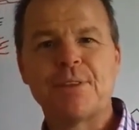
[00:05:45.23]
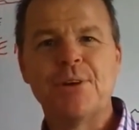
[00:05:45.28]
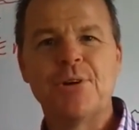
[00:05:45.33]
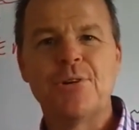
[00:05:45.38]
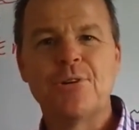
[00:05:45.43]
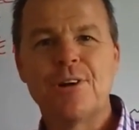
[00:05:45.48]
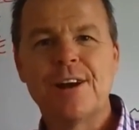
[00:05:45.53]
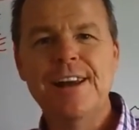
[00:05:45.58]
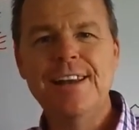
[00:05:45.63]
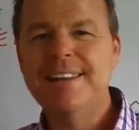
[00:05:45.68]

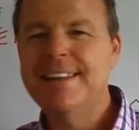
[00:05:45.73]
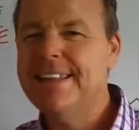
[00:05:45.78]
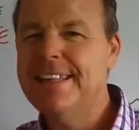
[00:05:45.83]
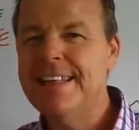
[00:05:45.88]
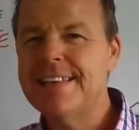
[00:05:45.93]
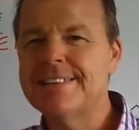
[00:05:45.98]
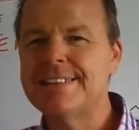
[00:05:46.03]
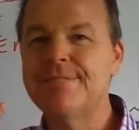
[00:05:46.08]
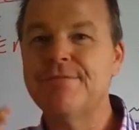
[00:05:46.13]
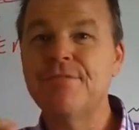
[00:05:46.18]
All right, now
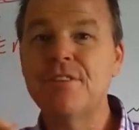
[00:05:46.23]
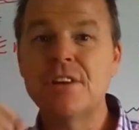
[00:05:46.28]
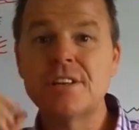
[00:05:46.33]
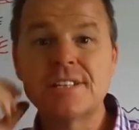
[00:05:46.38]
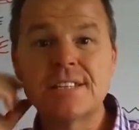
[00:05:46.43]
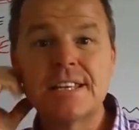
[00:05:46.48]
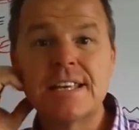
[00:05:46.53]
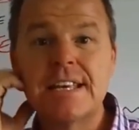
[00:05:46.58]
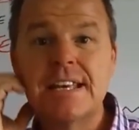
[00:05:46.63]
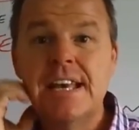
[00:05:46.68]
that's the
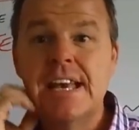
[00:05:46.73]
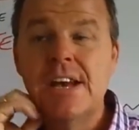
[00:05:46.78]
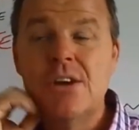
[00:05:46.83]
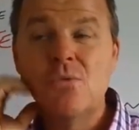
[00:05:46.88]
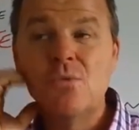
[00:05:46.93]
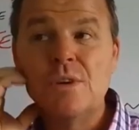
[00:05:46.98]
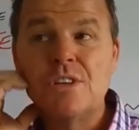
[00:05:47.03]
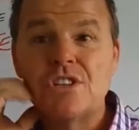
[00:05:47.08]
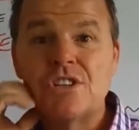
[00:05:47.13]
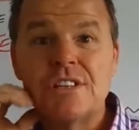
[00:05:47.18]
first thing
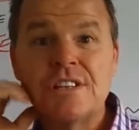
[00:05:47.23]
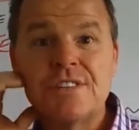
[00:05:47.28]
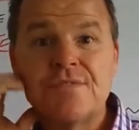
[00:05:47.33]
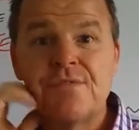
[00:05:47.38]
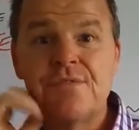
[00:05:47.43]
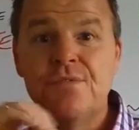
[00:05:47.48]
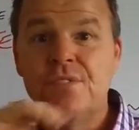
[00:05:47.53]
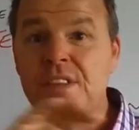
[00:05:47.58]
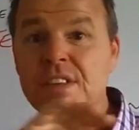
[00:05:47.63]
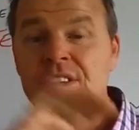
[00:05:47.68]
which
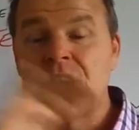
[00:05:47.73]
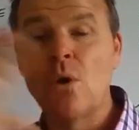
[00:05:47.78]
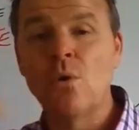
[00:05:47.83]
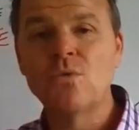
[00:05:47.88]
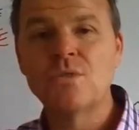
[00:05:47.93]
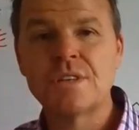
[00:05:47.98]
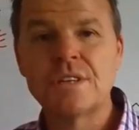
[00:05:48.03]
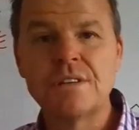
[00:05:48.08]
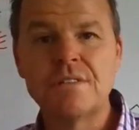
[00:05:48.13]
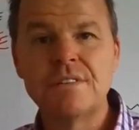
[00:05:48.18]
this
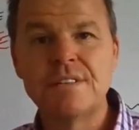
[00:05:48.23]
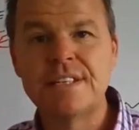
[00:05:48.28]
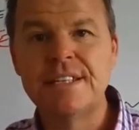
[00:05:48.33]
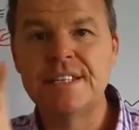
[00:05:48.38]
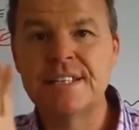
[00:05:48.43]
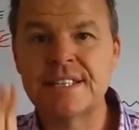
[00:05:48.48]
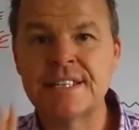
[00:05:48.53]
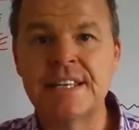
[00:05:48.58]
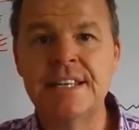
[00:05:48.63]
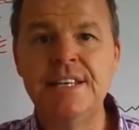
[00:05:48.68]
whole series
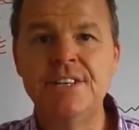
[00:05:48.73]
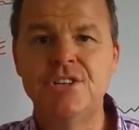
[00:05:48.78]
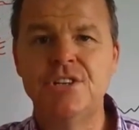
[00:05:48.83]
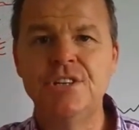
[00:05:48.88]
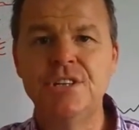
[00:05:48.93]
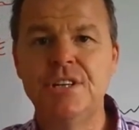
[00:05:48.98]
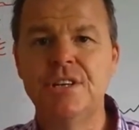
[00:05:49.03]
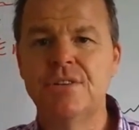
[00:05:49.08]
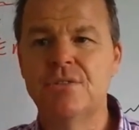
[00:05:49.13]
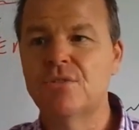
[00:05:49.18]
is
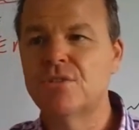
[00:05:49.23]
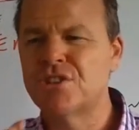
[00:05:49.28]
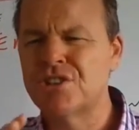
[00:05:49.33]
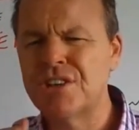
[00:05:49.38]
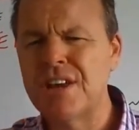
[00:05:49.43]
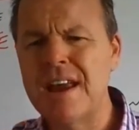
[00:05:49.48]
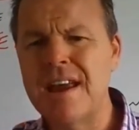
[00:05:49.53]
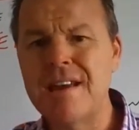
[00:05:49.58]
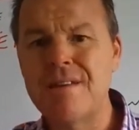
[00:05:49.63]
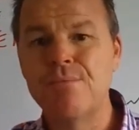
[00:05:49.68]
teaching you or
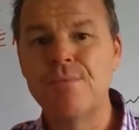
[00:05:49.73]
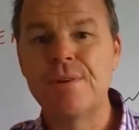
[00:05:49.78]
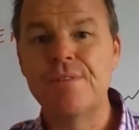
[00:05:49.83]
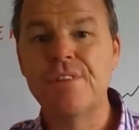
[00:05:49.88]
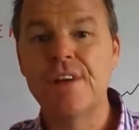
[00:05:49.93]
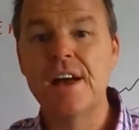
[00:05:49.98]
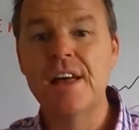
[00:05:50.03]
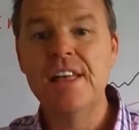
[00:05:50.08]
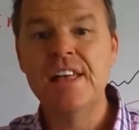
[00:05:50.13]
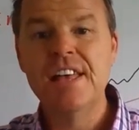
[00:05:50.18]
sharing
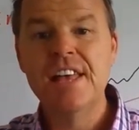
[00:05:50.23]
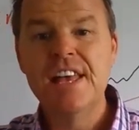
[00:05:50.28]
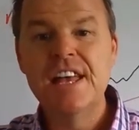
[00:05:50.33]
with you.